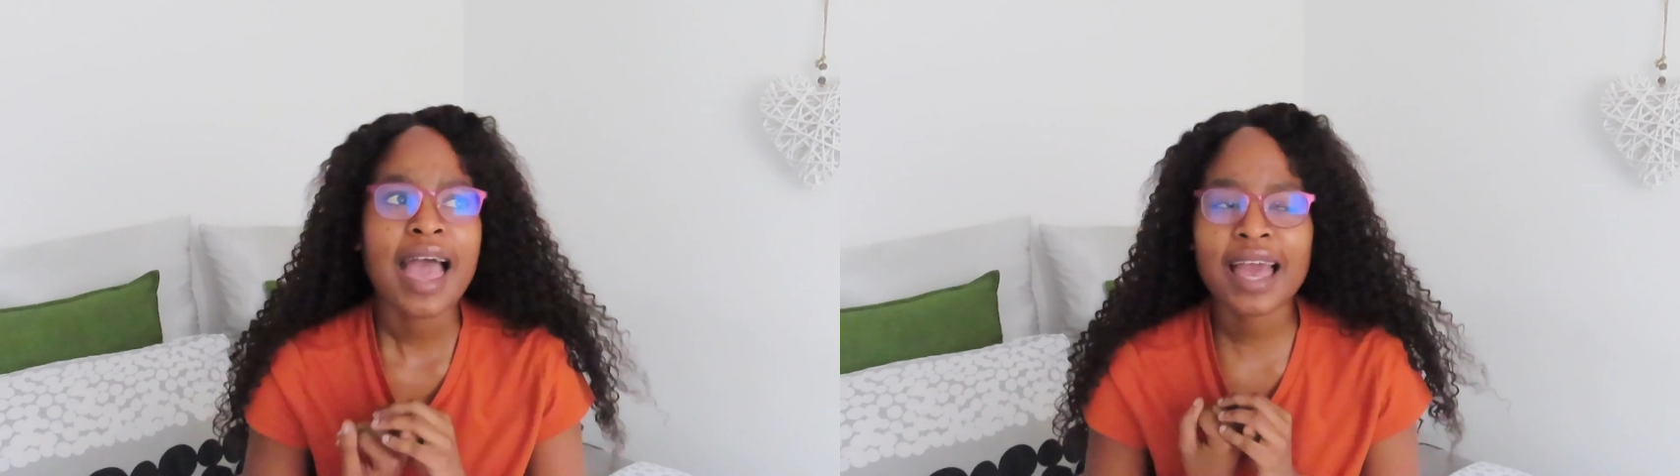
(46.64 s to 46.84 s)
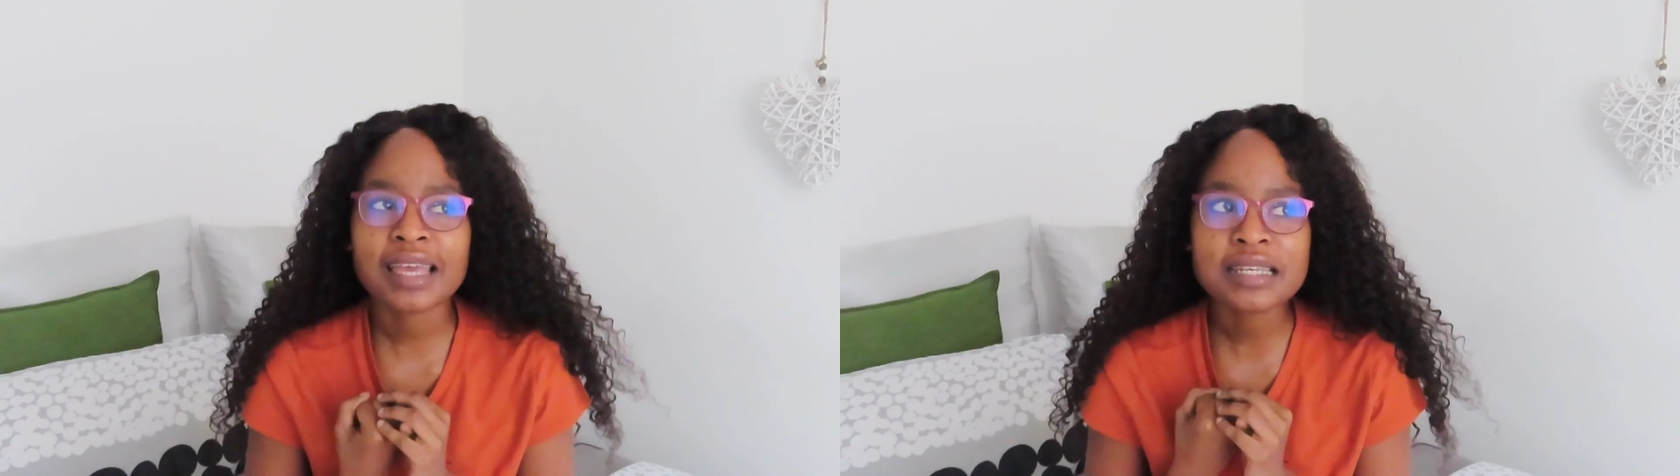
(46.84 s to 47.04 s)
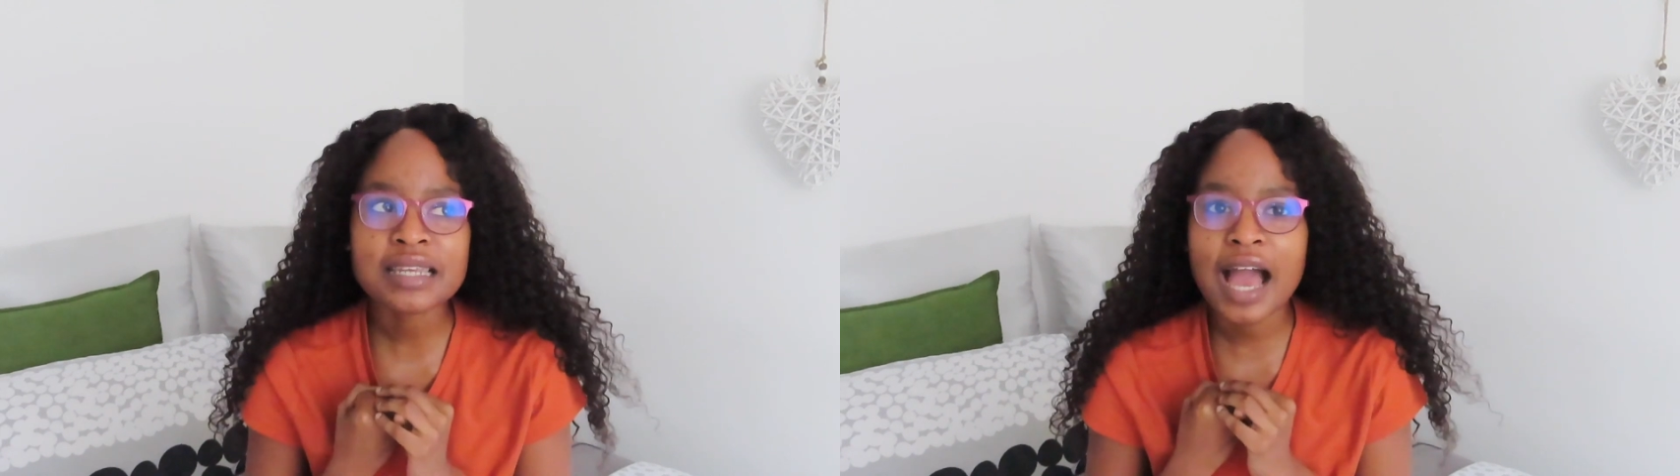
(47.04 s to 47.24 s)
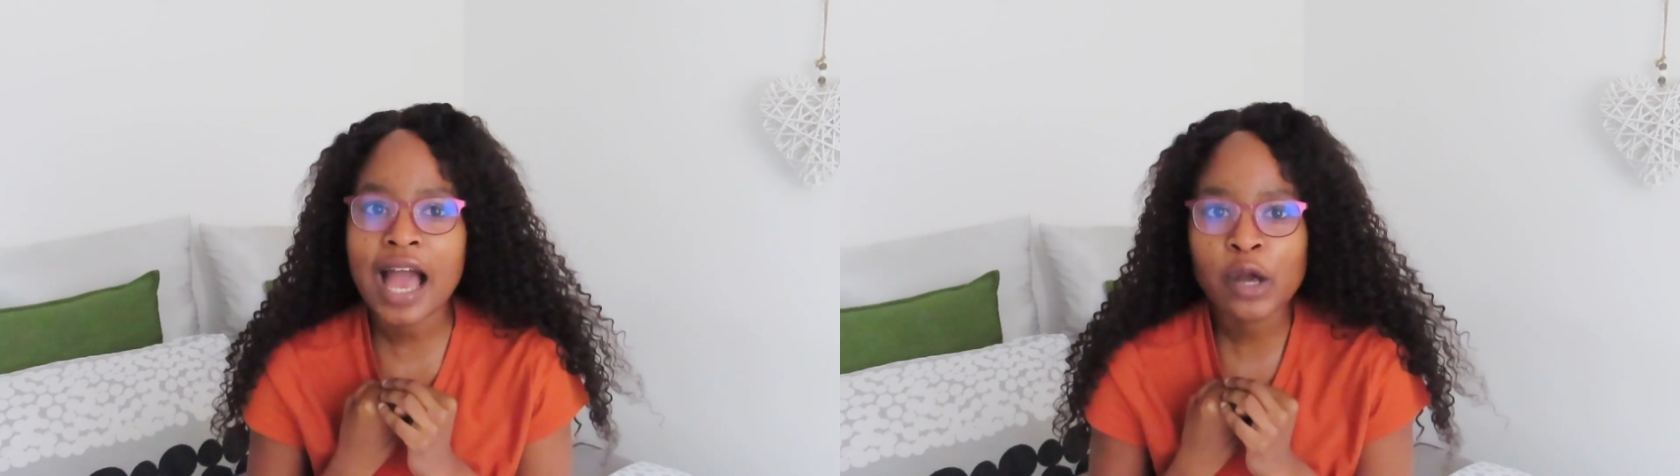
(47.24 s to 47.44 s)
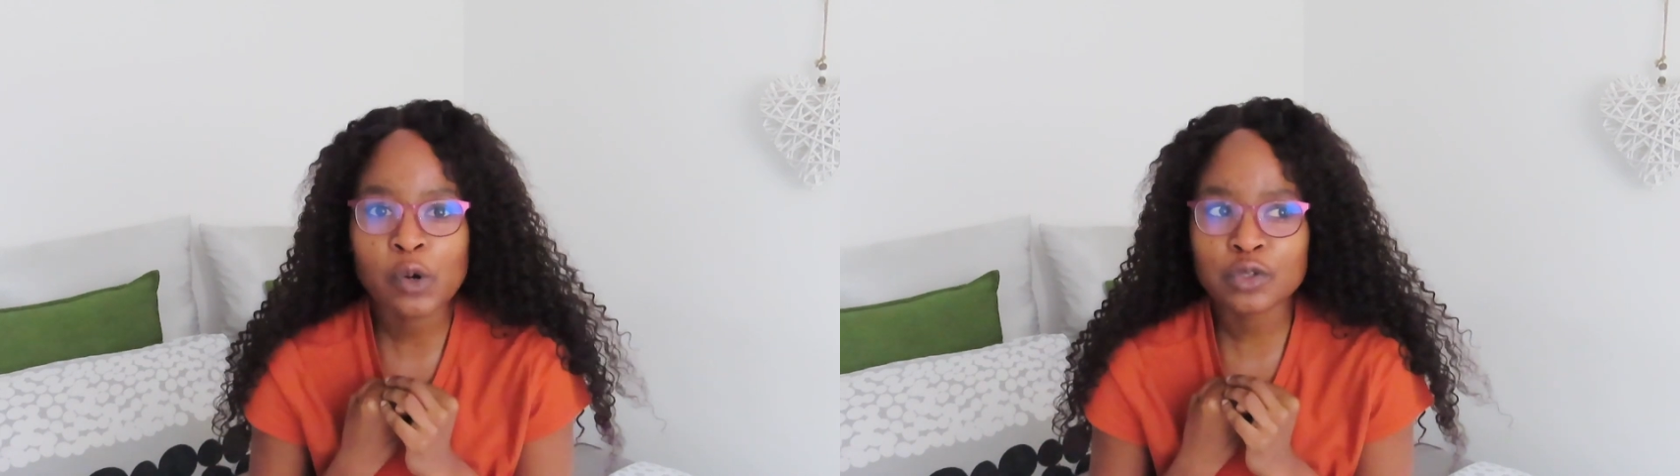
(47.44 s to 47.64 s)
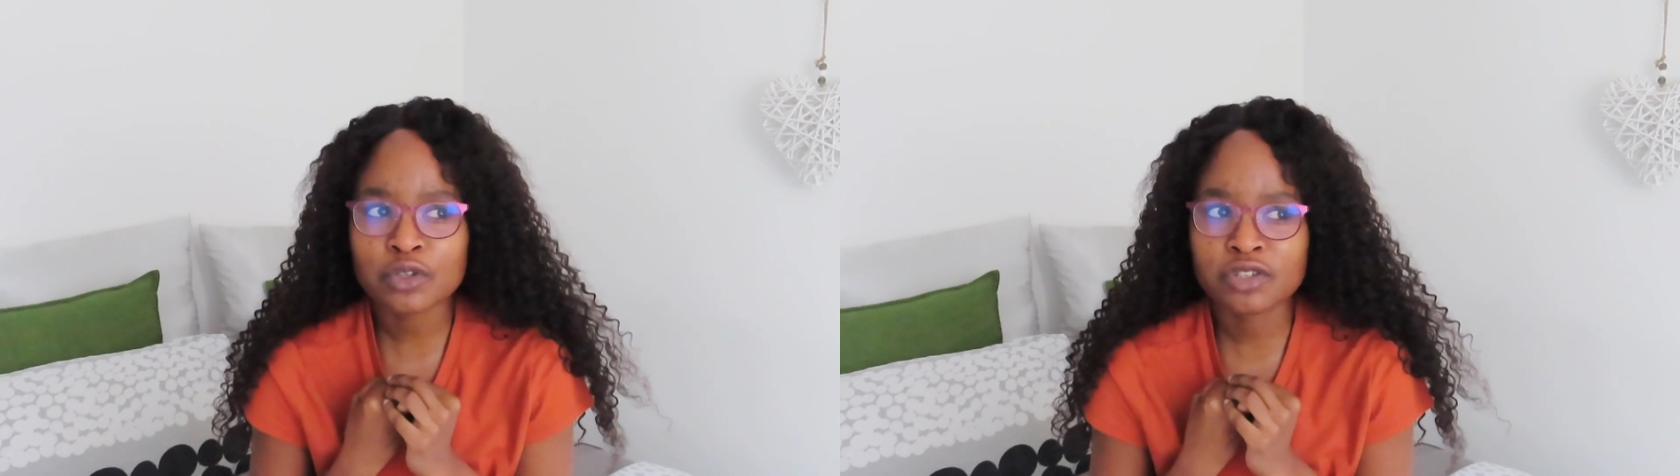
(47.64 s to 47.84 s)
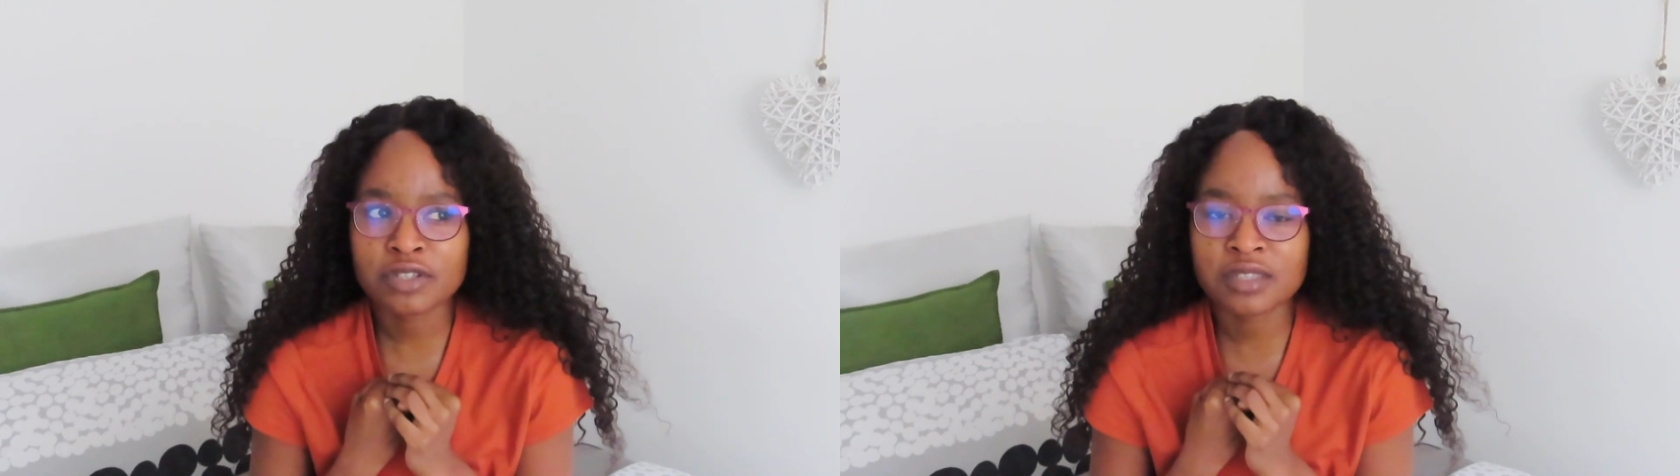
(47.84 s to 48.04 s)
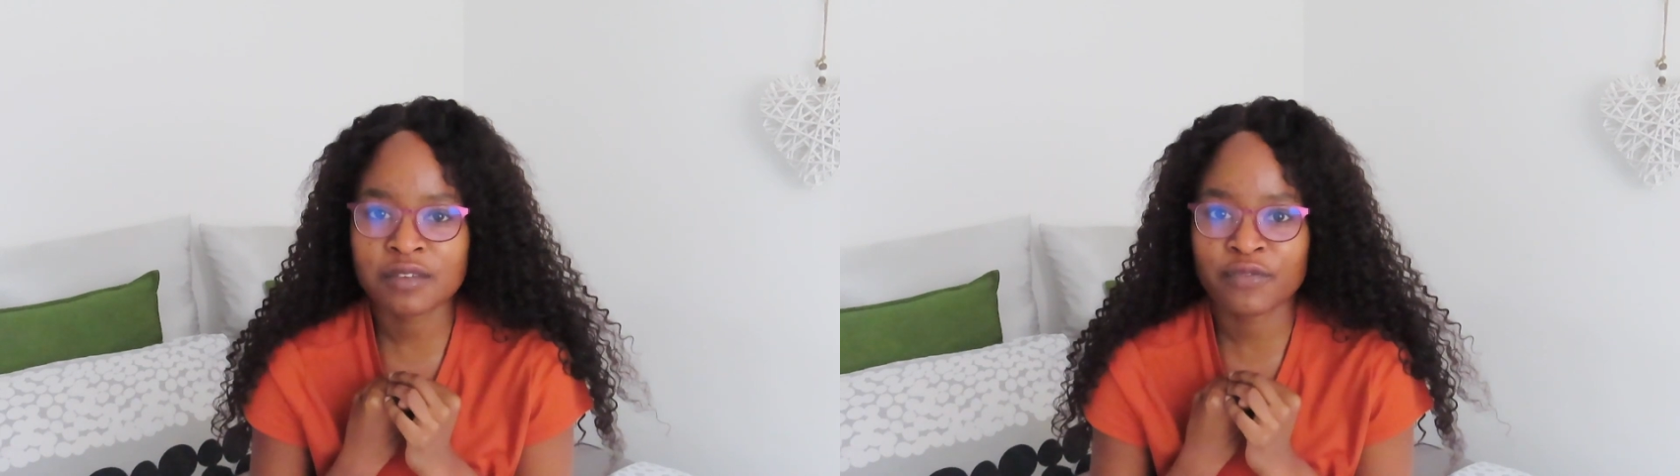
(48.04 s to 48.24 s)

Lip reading: and I also just